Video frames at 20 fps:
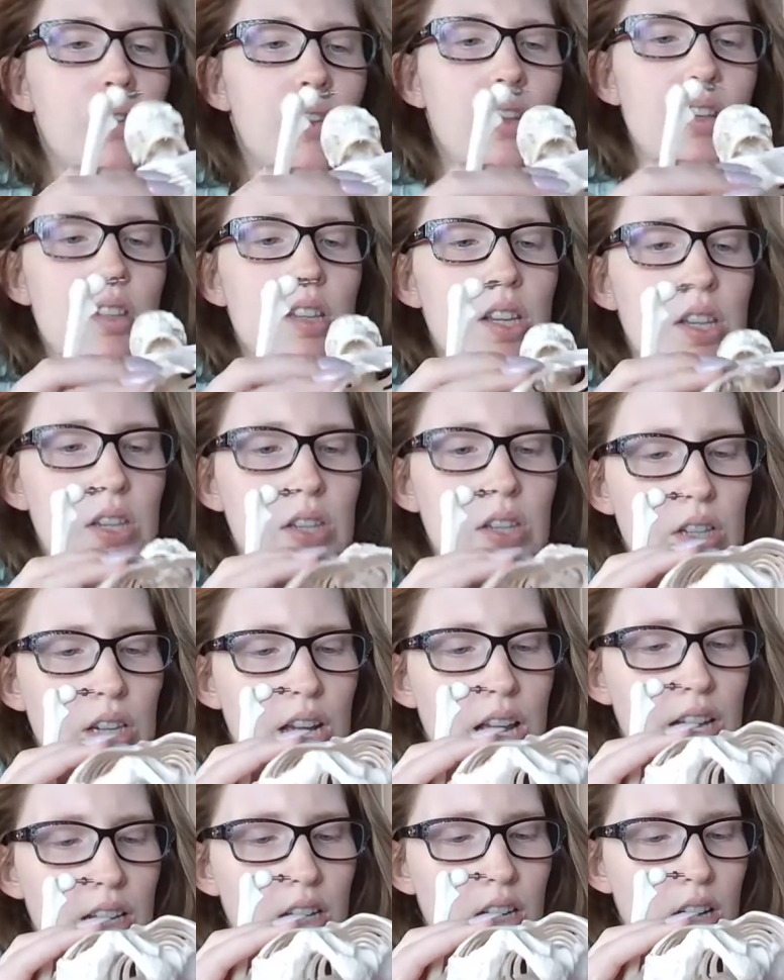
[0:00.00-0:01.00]
this is
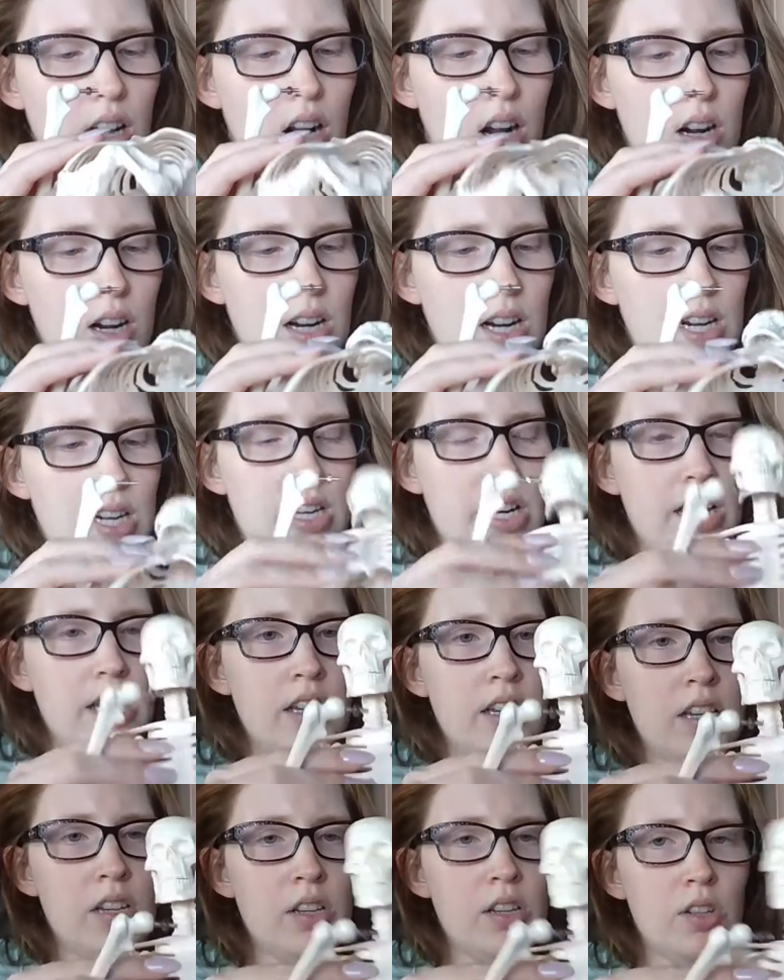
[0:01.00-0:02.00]
kind of hard
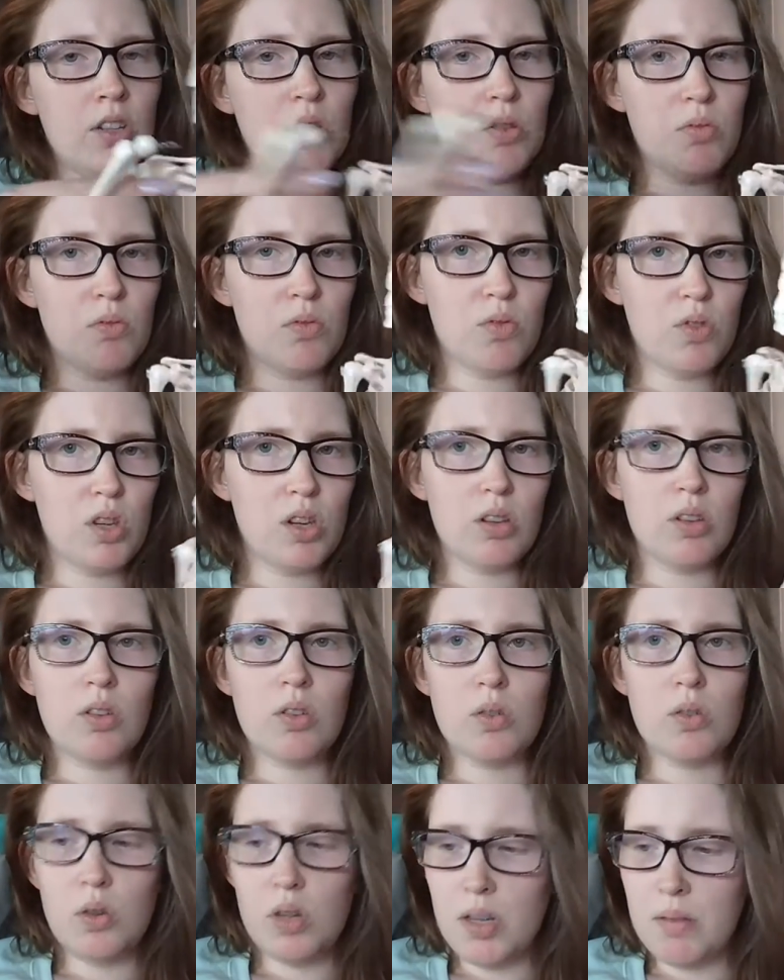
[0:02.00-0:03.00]
to
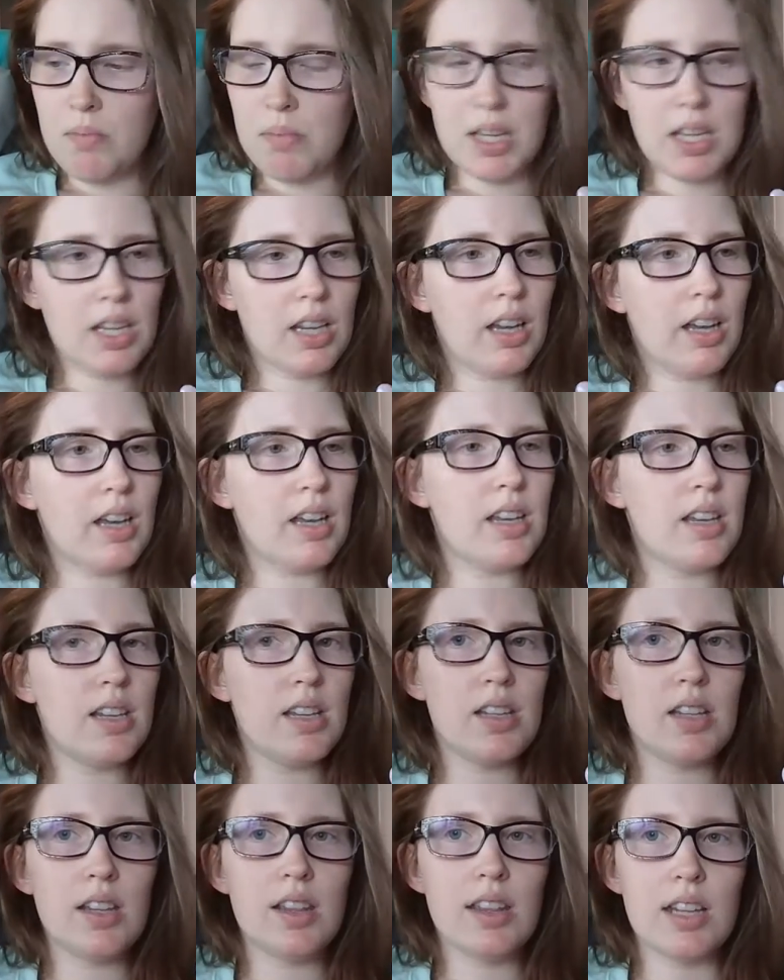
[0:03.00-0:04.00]
do
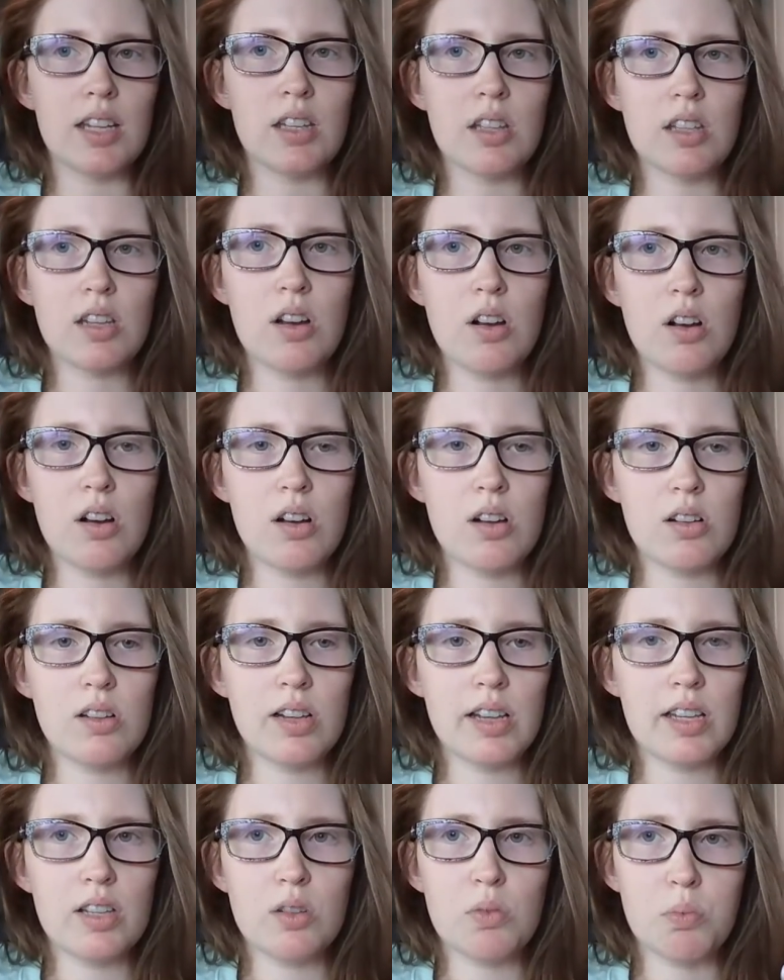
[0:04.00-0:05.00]
because the skull
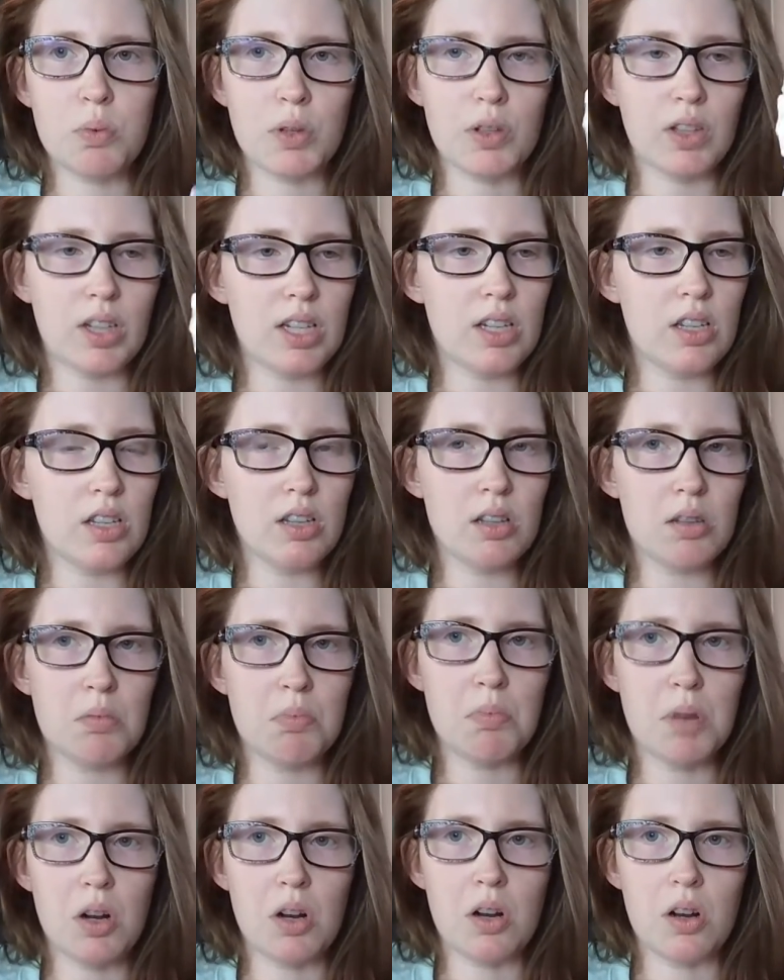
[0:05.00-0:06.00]
is really
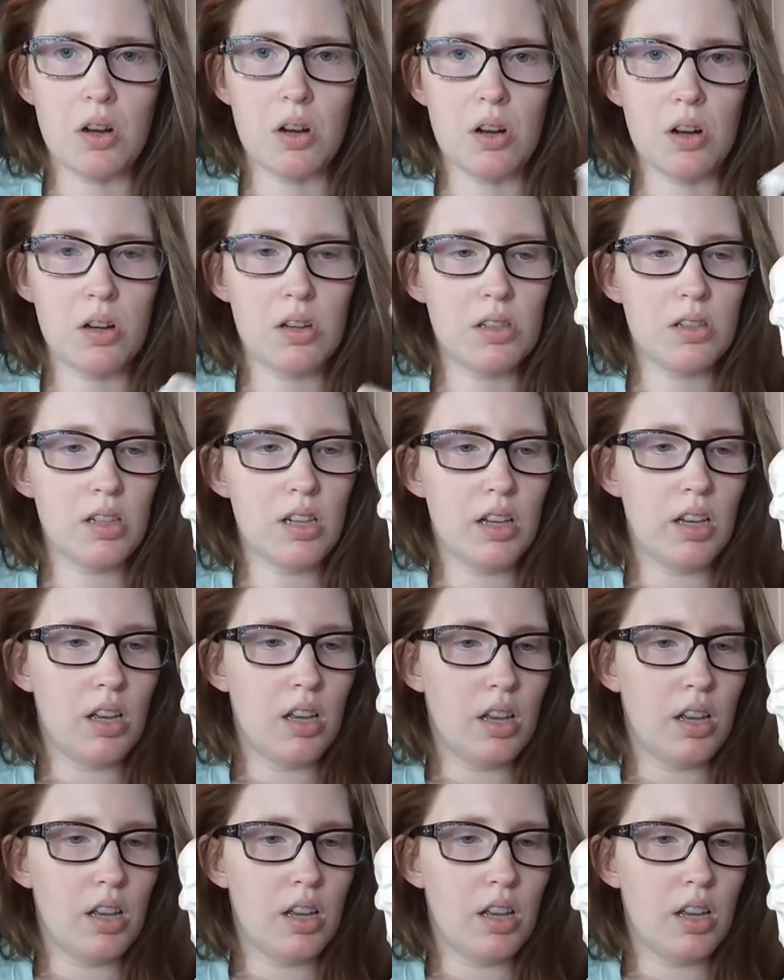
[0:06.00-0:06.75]
small.